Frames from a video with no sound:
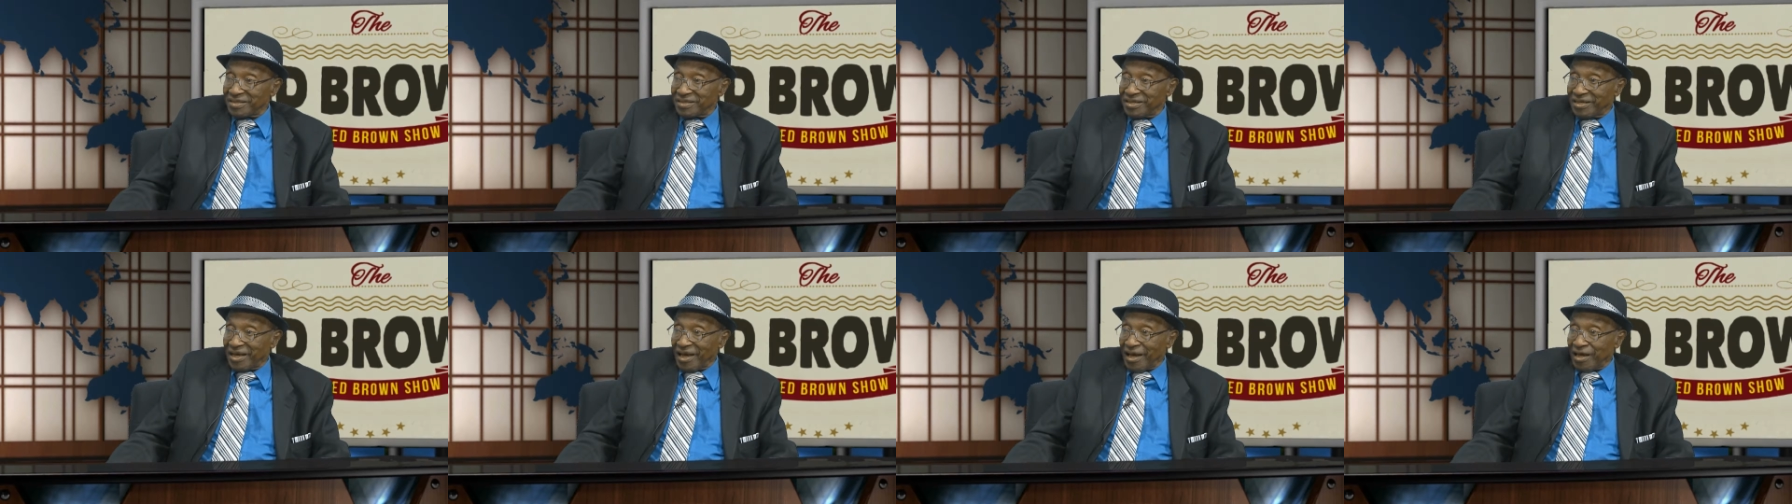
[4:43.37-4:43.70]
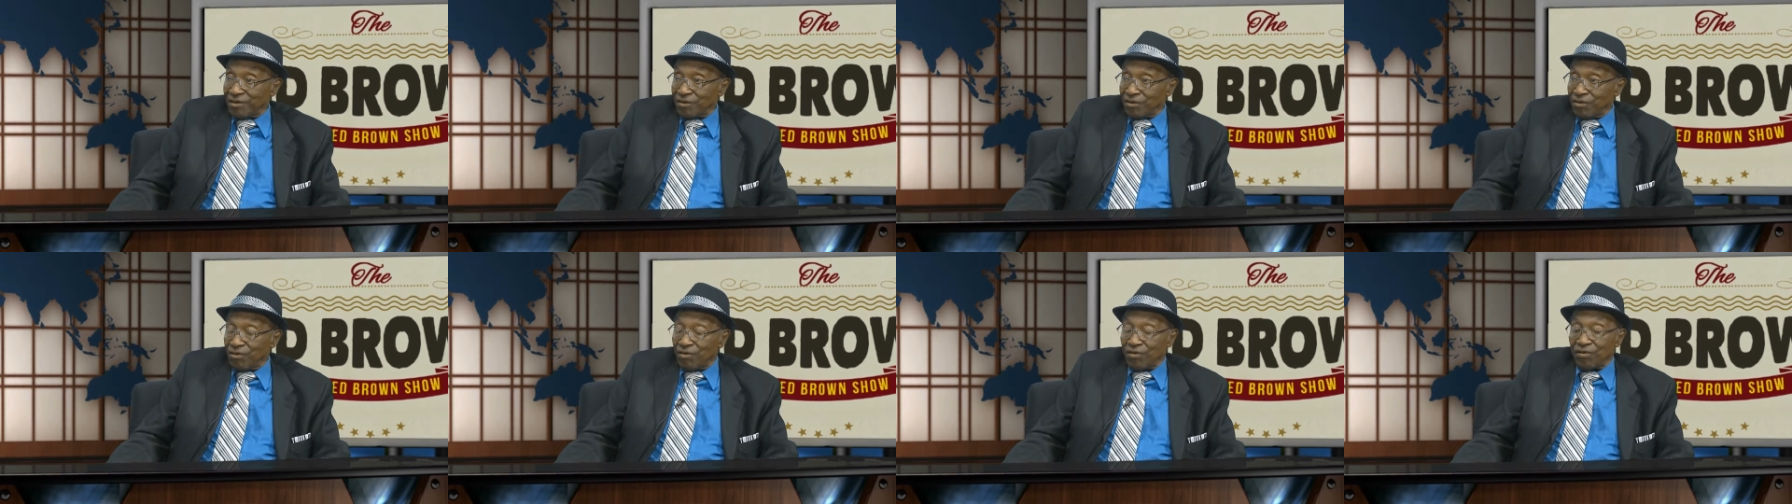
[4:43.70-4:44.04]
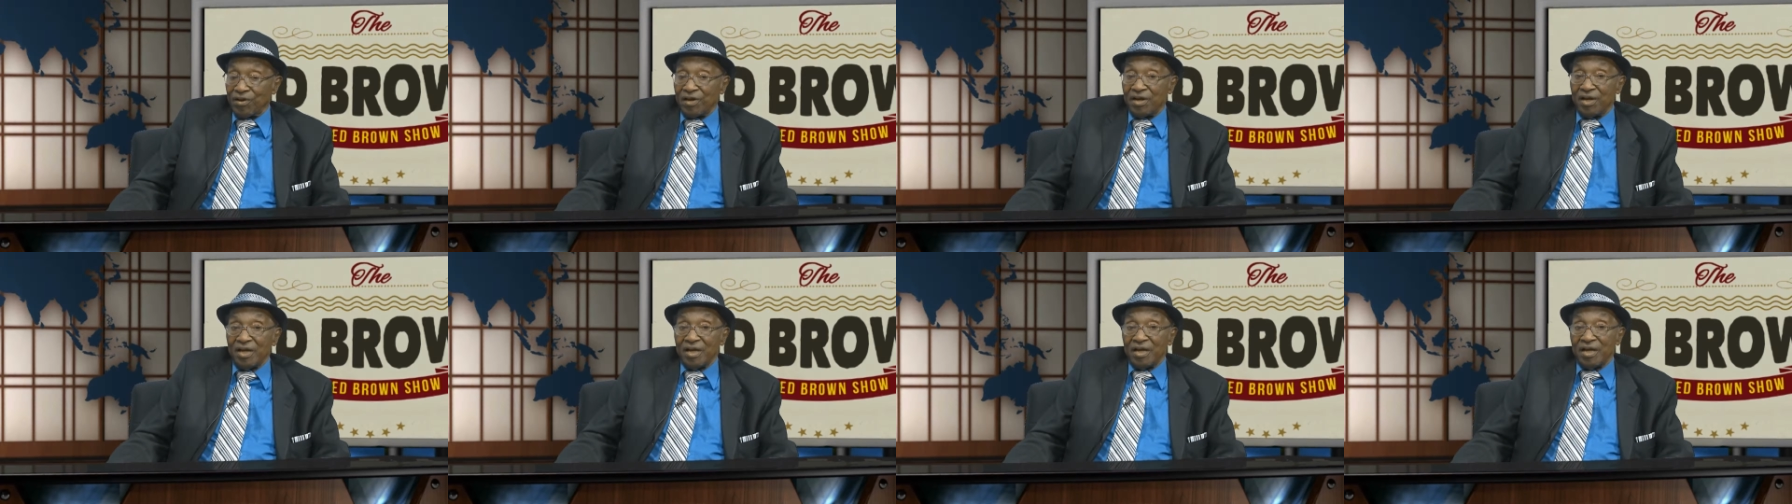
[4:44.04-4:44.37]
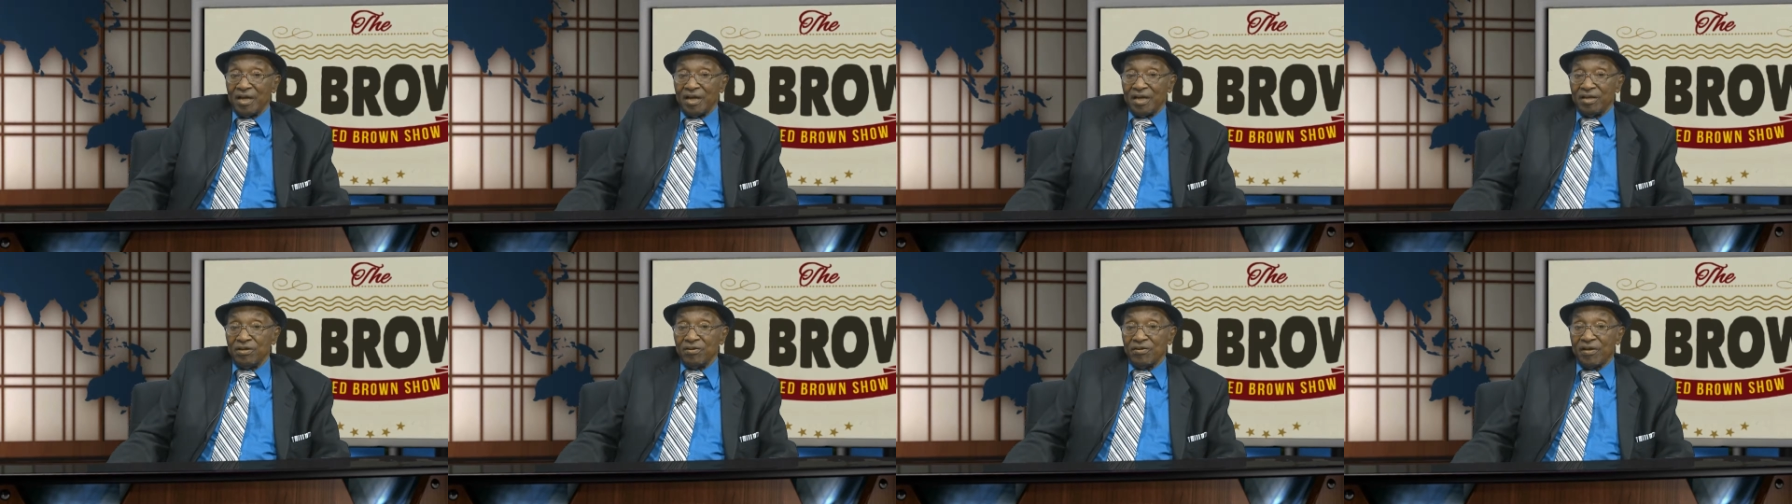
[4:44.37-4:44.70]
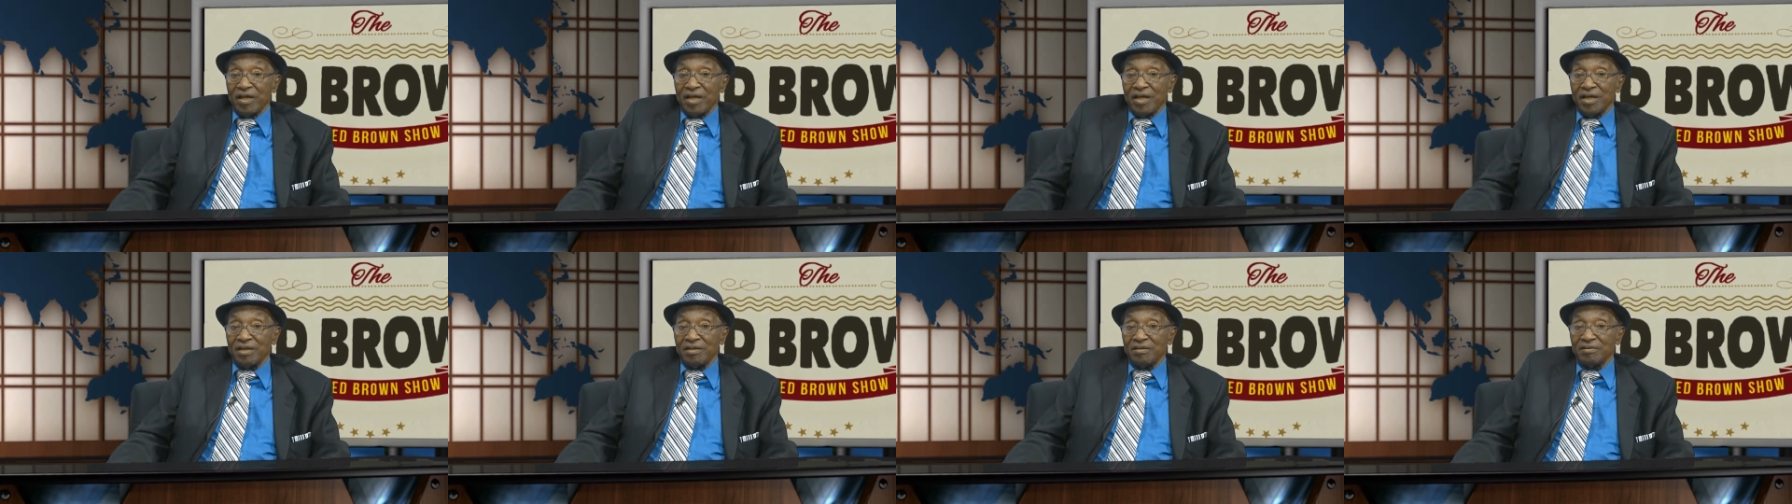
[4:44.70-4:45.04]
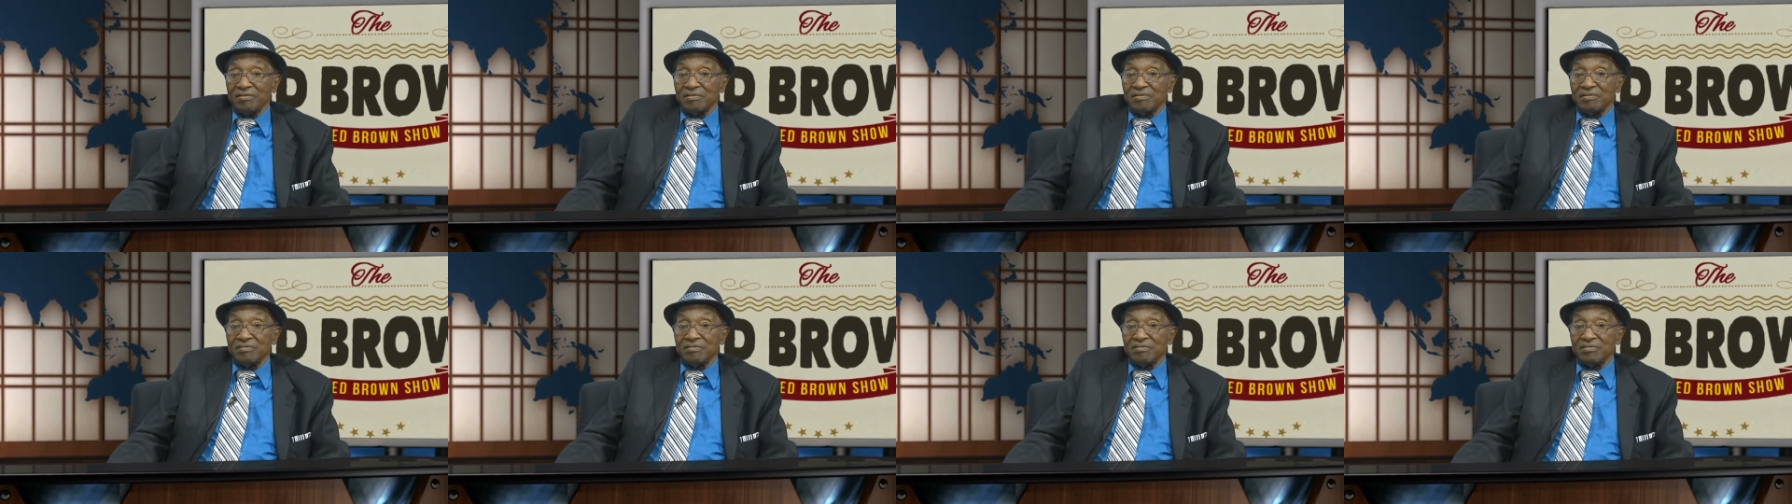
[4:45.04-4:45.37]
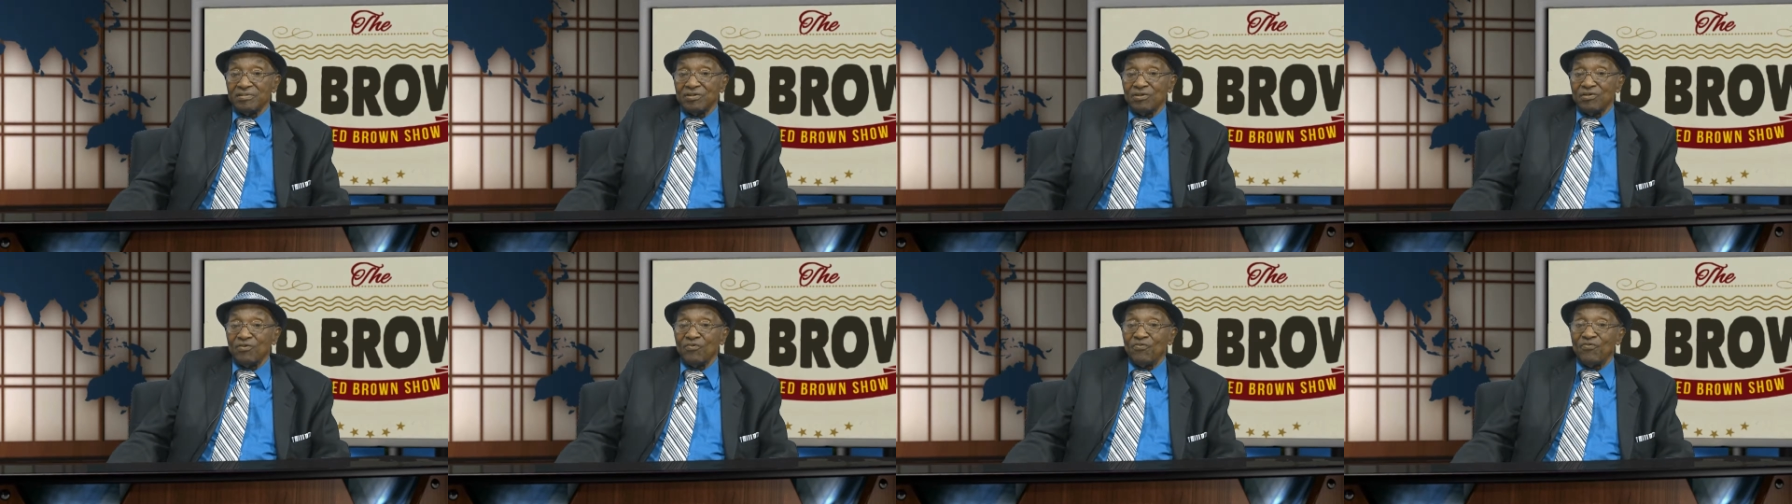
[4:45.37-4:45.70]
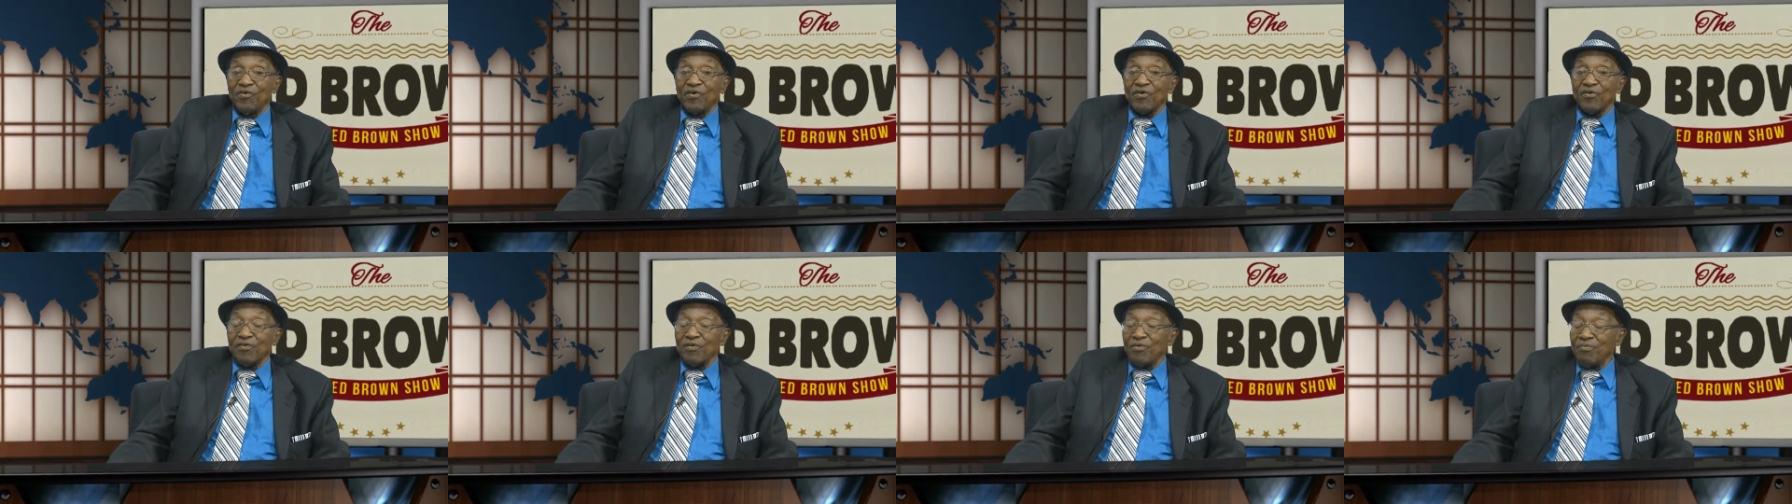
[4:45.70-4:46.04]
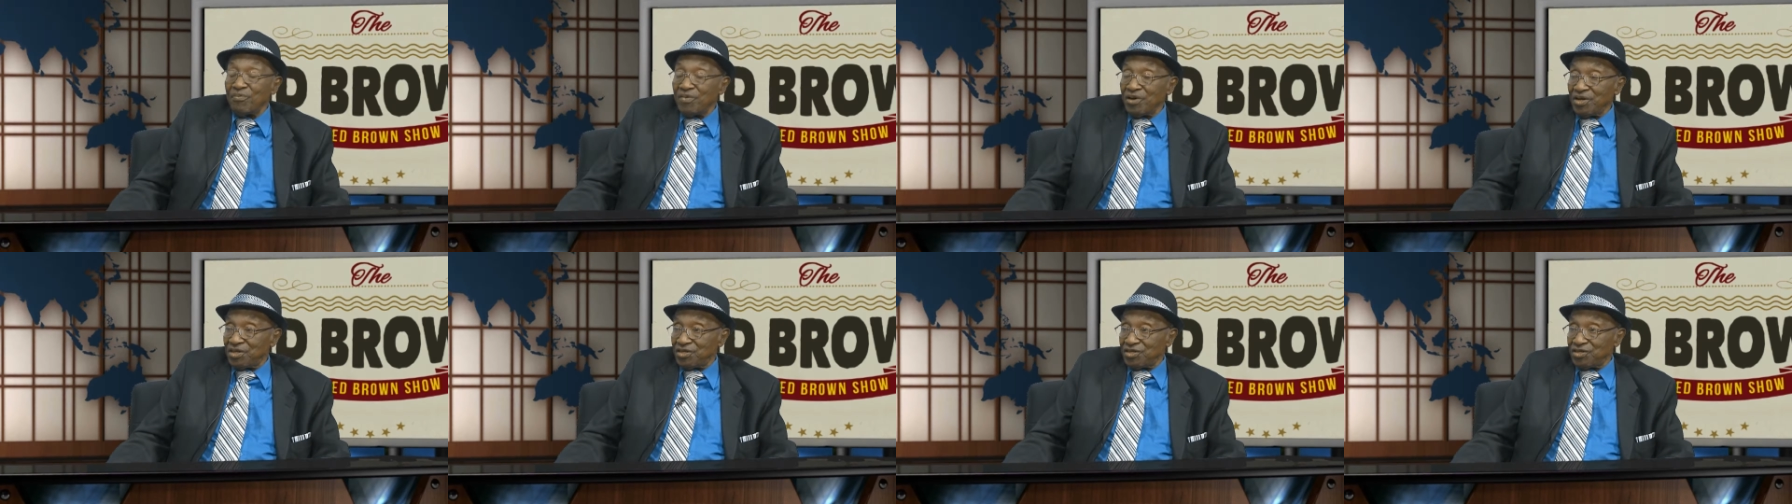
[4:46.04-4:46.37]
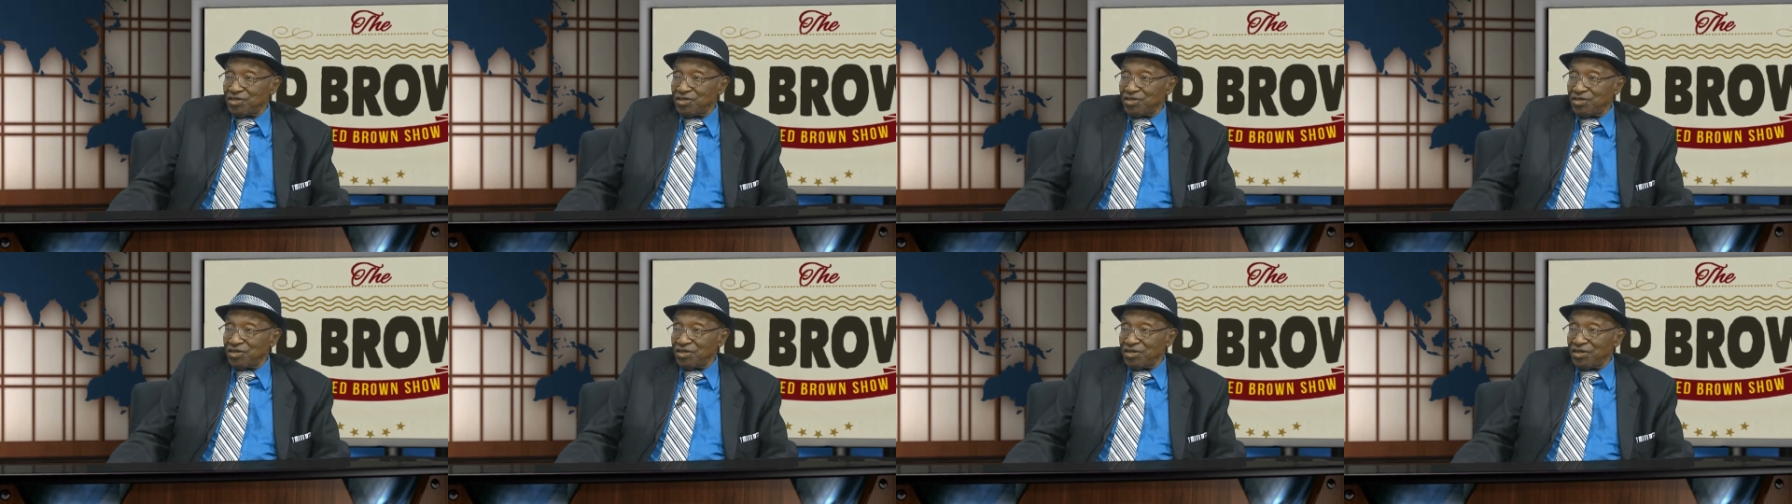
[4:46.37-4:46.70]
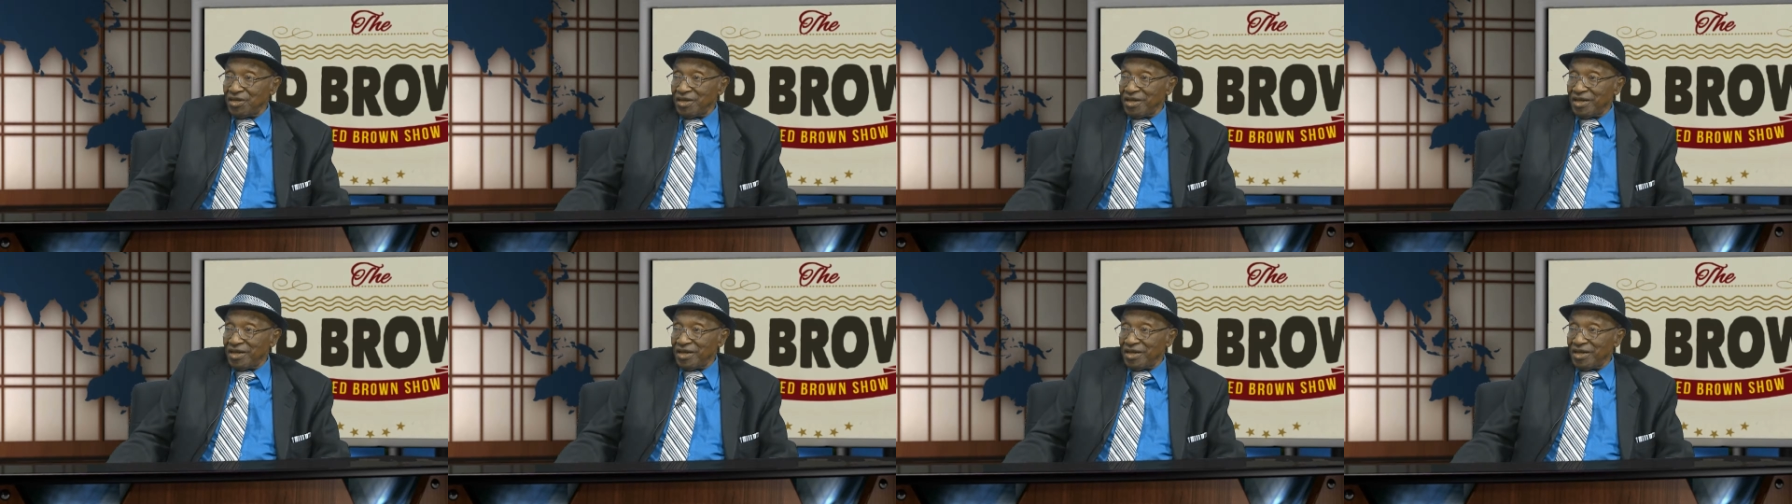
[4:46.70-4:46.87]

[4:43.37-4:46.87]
category. Yeah. You can't do very much